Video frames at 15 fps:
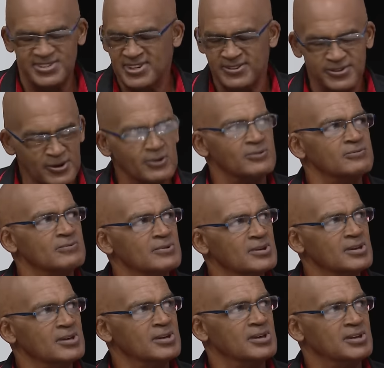She said, no.
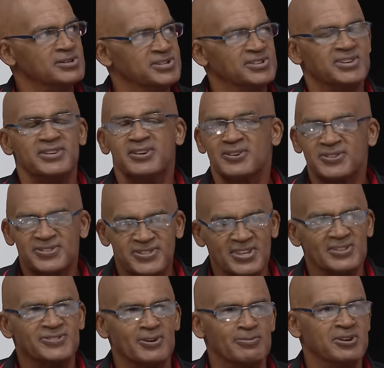She said, there are
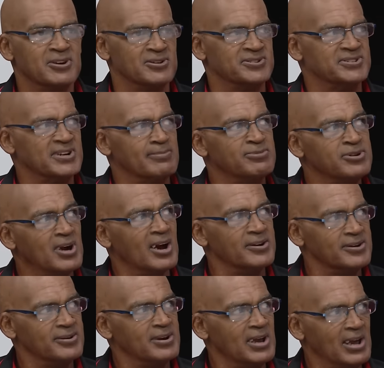still some areas that I'm
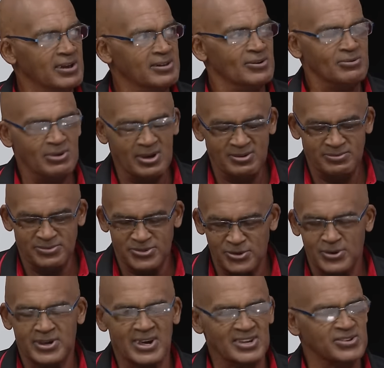not
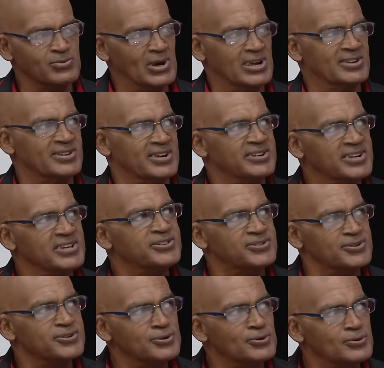doing as well as I need
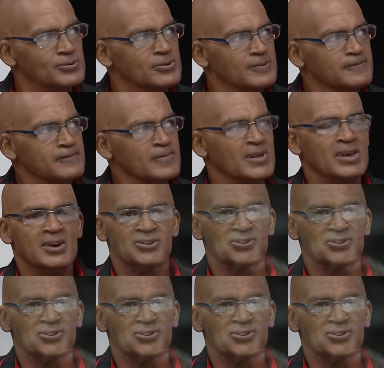to do. Mm -hmm.